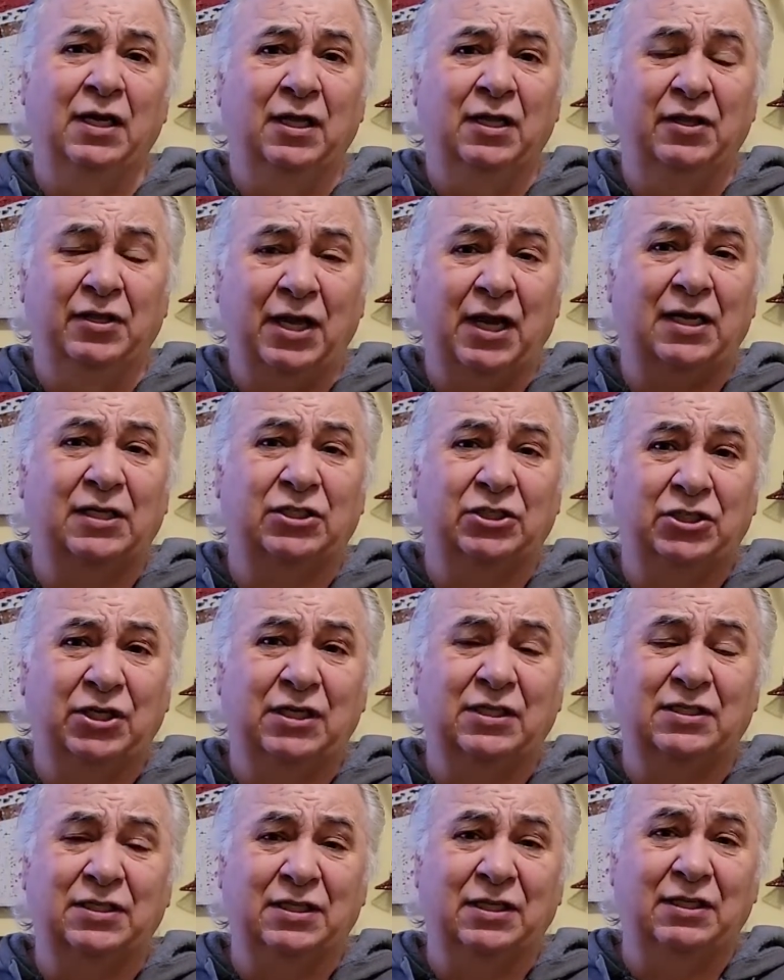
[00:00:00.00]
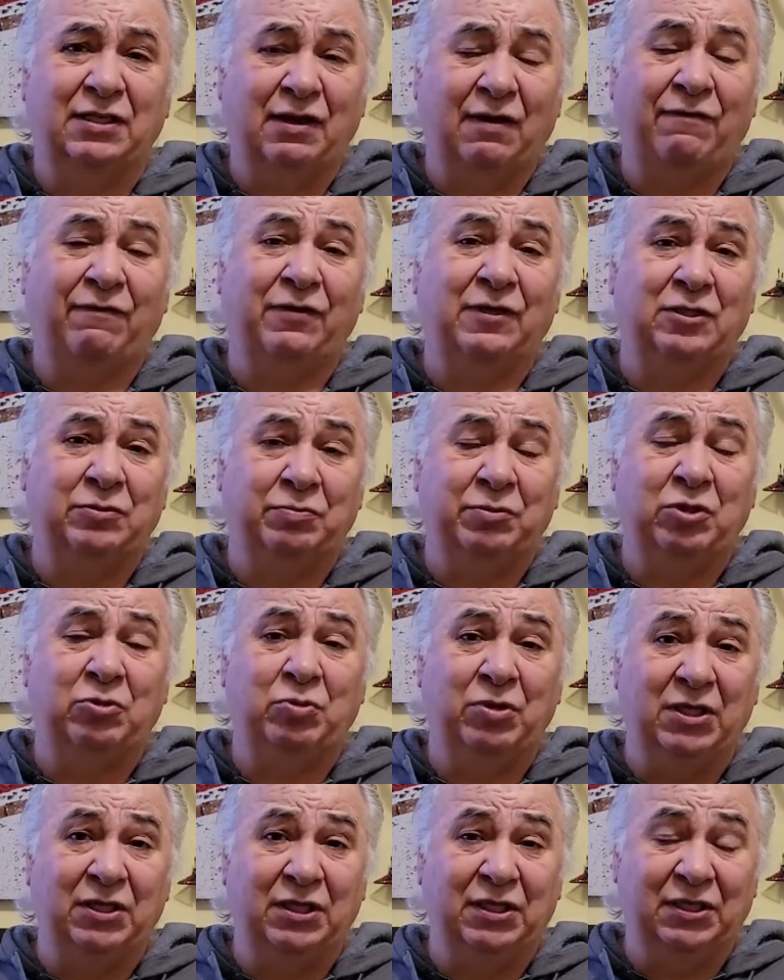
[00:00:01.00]
That's just the difference
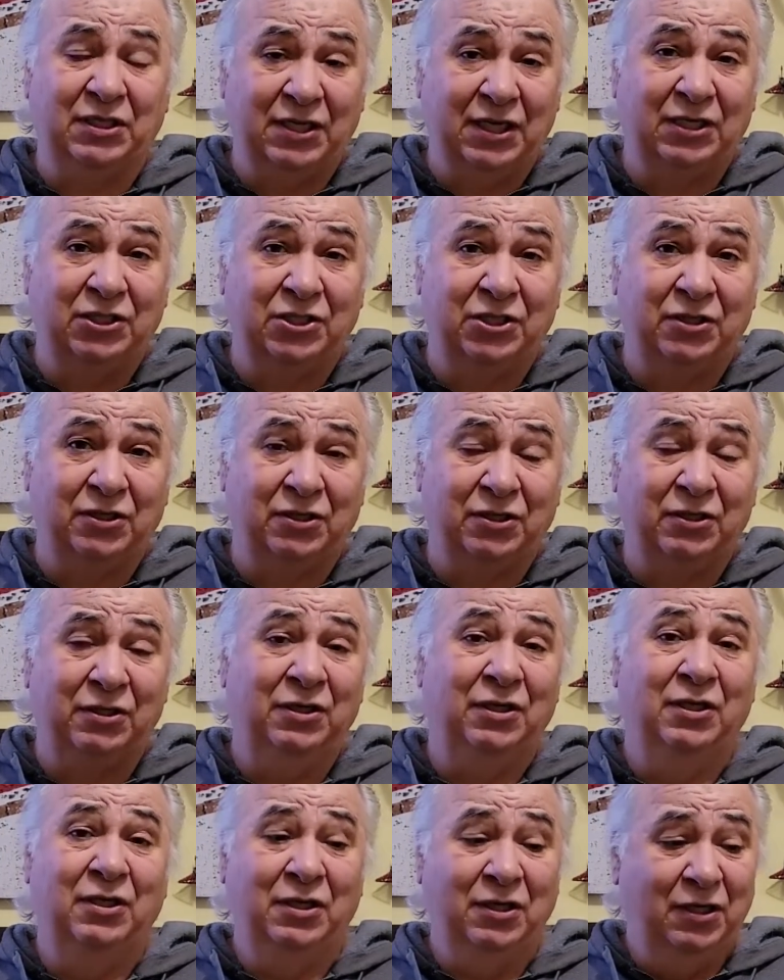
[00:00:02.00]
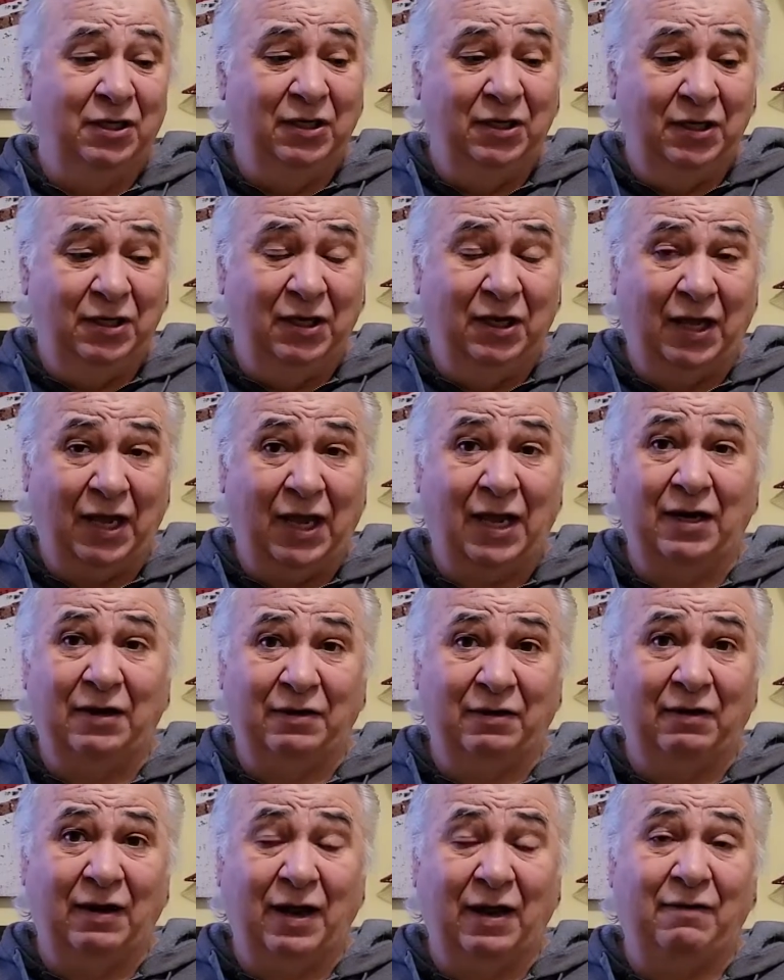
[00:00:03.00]
between the digital
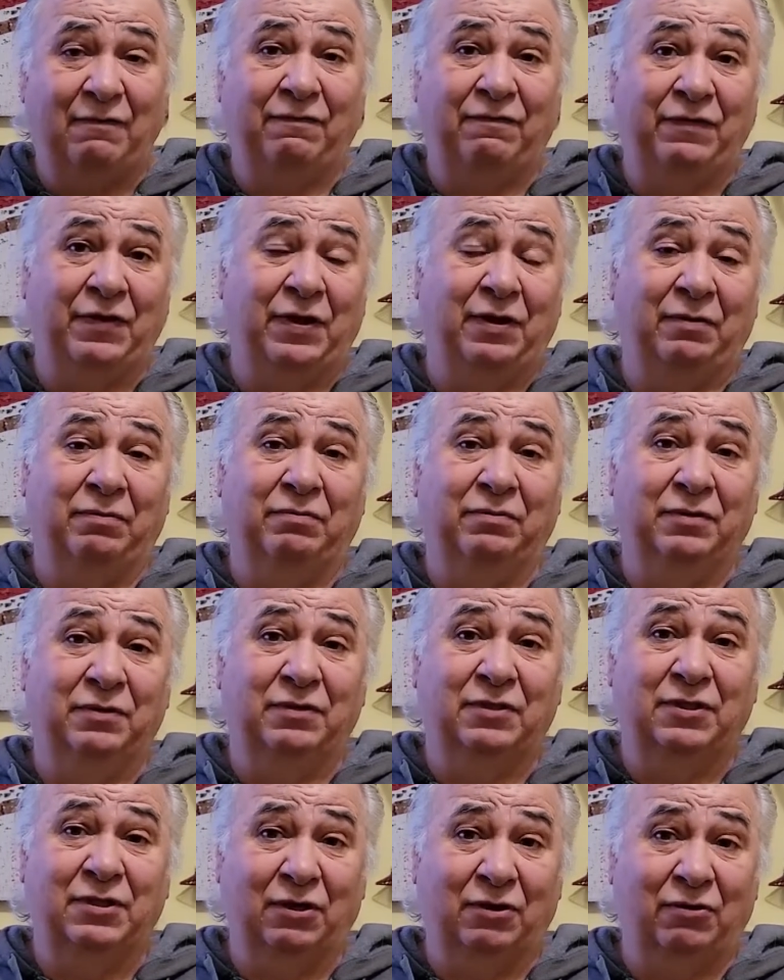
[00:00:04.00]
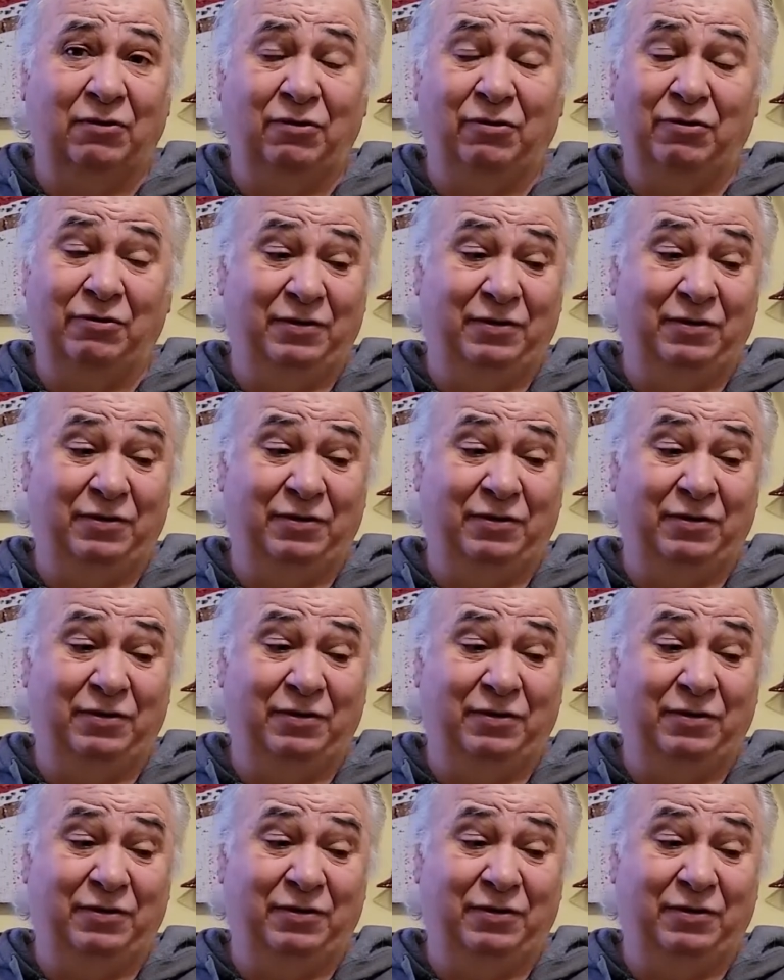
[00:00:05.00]
and film. So